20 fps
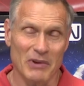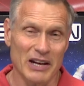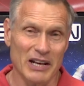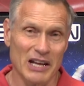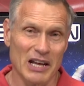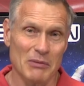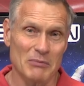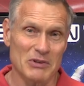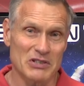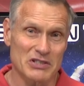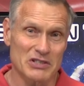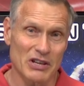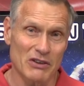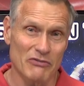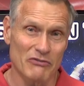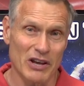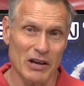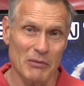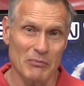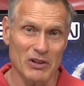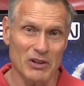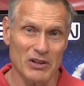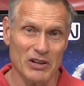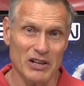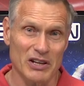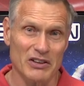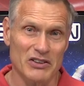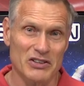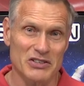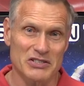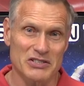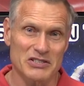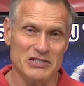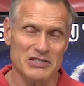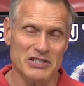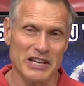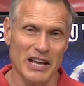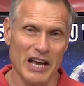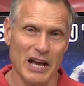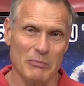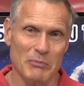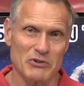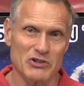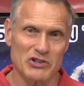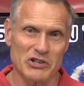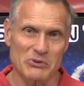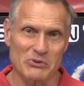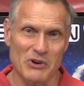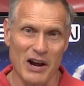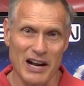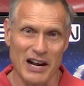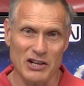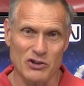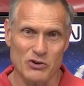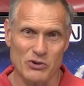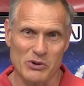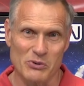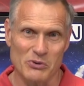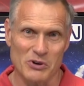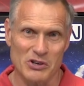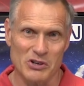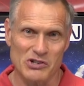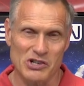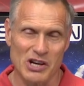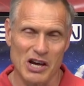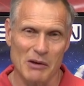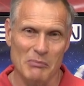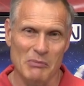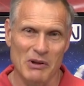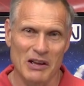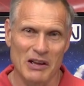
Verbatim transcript: my name is Tim Van Milligan. This is the Apogee Rocketry Workshop.